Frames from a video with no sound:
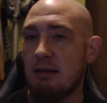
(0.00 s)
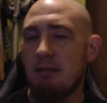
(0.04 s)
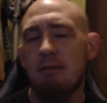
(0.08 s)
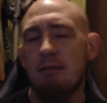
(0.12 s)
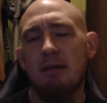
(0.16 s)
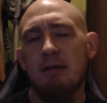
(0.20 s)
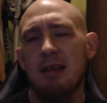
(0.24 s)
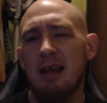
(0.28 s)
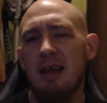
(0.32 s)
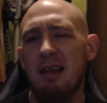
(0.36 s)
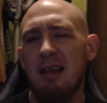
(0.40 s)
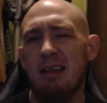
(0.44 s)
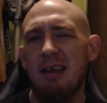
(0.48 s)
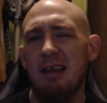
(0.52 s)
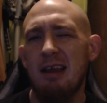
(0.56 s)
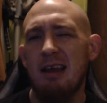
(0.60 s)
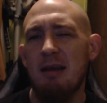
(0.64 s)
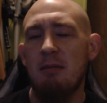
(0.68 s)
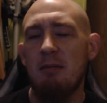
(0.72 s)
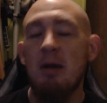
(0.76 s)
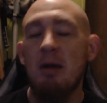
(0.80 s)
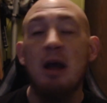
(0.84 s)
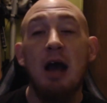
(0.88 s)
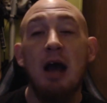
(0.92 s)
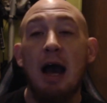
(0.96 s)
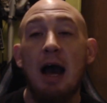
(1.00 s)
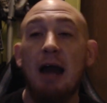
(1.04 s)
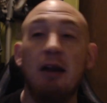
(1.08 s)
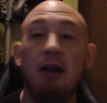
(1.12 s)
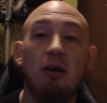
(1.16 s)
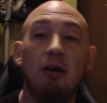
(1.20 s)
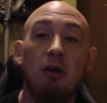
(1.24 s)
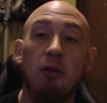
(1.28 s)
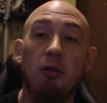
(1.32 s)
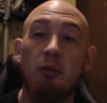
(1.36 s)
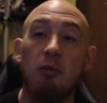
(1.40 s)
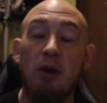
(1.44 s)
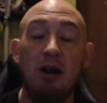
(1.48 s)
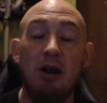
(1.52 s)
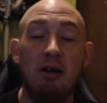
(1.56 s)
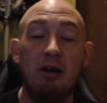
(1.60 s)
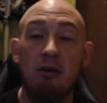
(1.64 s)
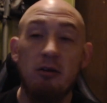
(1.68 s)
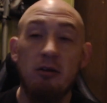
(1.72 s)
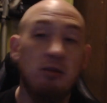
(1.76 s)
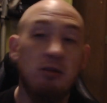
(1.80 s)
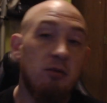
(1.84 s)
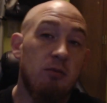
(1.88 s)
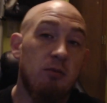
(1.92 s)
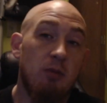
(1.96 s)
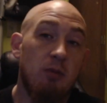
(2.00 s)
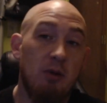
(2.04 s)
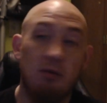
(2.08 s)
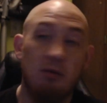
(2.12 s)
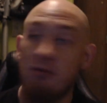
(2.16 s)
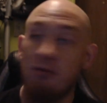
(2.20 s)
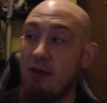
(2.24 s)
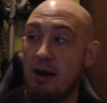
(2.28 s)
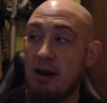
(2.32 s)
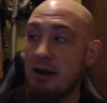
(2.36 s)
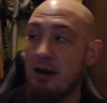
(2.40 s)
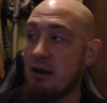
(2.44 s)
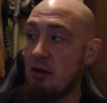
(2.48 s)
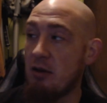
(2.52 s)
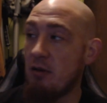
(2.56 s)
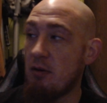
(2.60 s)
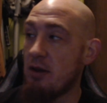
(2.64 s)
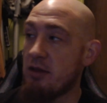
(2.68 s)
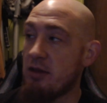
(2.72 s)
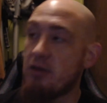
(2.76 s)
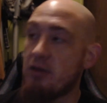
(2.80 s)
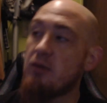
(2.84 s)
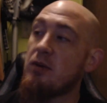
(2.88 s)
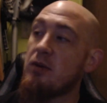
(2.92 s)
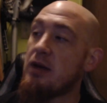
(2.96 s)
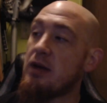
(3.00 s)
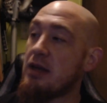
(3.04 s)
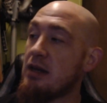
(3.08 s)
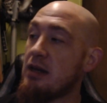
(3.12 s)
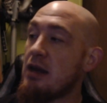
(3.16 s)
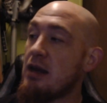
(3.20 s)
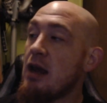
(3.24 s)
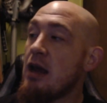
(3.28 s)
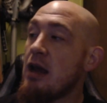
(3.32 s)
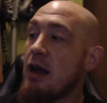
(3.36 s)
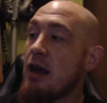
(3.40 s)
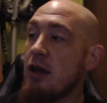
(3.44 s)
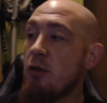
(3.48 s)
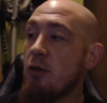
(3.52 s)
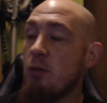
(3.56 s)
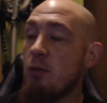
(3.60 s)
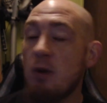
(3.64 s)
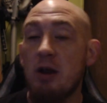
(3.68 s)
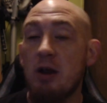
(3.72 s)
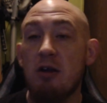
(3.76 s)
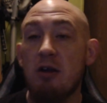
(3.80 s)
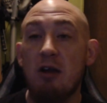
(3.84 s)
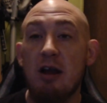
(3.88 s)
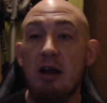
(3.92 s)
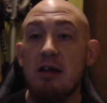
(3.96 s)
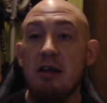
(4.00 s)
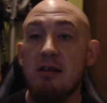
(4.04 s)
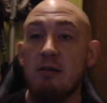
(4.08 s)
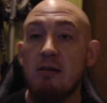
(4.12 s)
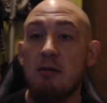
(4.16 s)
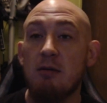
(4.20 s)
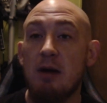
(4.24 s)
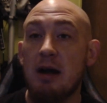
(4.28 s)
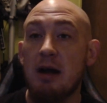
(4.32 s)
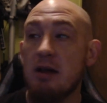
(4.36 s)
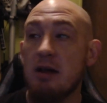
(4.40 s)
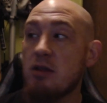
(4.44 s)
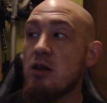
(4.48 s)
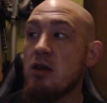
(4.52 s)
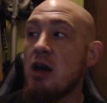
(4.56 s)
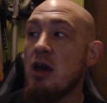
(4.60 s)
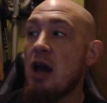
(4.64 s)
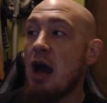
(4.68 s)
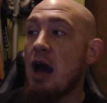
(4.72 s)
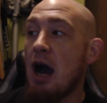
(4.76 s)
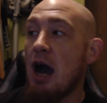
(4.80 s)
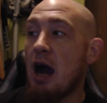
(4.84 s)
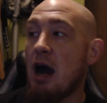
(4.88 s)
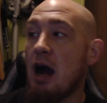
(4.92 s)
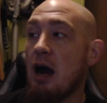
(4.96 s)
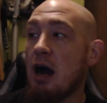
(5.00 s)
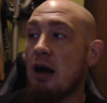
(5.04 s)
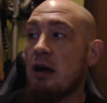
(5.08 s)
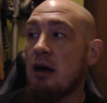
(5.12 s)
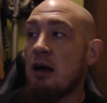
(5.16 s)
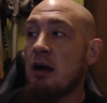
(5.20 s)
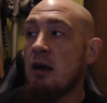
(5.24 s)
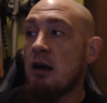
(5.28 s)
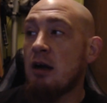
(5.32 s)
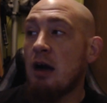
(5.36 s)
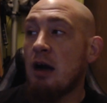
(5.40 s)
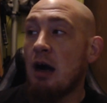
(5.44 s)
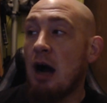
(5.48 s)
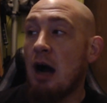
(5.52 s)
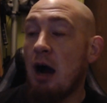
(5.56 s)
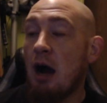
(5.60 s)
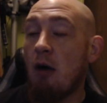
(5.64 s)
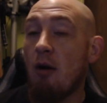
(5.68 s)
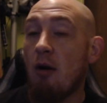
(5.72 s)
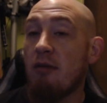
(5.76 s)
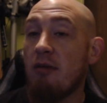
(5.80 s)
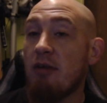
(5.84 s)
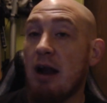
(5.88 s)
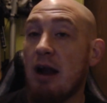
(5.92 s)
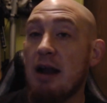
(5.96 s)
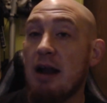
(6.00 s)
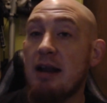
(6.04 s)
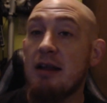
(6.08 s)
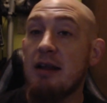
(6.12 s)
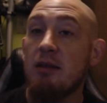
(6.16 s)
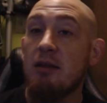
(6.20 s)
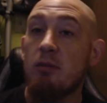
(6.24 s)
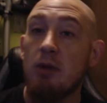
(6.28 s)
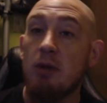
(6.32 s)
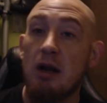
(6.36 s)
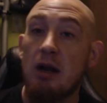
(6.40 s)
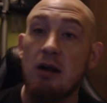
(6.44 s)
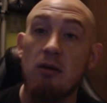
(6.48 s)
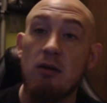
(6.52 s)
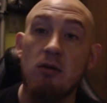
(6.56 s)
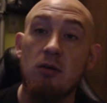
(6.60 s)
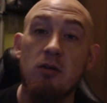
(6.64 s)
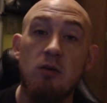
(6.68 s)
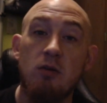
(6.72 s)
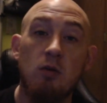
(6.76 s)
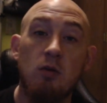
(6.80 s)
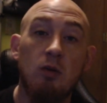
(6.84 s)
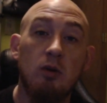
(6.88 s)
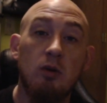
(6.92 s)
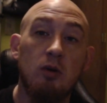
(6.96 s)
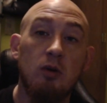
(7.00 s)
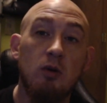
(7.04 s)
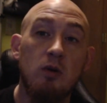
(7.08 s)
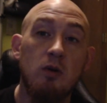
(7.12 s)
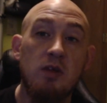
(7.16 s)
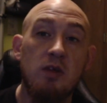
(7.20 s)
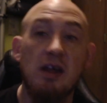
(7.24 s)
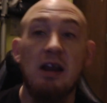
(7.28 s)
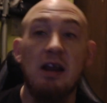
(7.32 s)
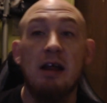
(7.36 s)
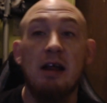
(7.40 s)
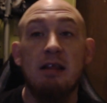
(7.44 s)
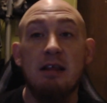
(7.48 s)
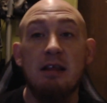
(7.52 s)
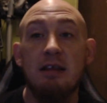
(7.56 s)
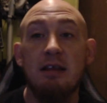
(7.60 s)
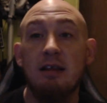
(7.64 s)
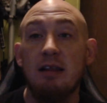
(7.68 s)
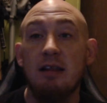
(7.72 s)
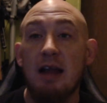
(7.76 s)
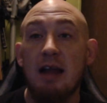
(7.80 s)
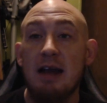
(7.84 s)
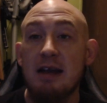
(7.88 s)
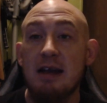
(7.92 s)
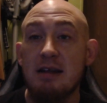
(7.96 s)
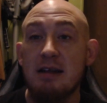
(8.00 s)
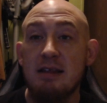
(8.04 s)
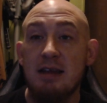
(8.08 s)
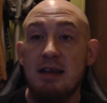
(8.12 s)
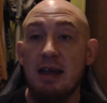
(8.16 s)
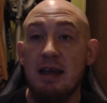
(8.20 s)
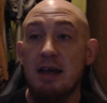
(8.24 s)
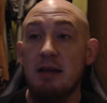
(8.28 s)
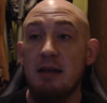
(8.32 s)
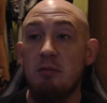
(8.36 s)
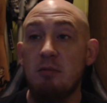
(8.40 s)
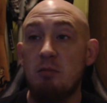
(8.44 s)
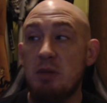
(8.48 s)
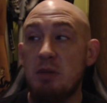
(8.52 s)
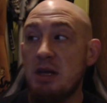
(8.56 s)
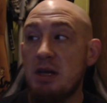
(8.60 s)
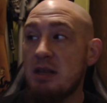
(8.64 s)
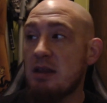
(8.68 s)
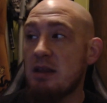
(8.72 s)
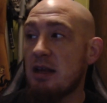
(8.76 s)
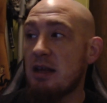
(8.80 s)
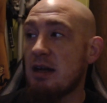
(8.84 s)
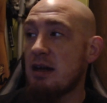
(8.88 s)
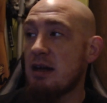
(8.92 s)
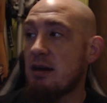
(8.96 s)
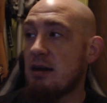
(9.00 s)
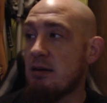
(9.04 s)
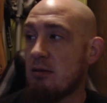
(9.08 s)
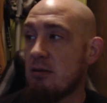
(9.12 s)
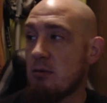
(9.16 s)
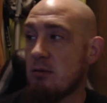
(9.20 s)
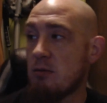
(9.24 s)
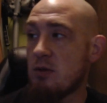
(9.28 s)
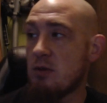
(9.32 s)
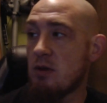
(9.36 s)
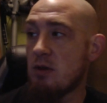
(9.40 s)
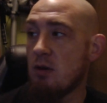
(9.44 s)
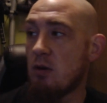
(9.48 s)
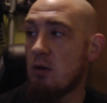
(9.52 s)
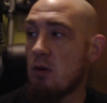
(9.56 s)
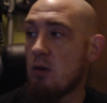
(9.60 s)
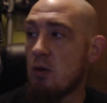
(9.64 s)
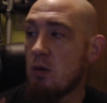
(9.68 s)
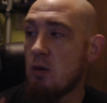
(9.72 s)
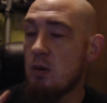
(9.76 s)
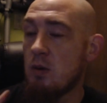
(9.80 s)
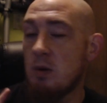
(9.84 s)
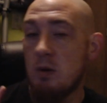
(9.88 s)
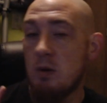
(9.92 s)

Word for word: Is that the game? I don't know. The Broncos have been finding ways to win. It's pretty crazy to watch. Uh, however, I need the Broncos to lose, and I think the Lions can beat them. So,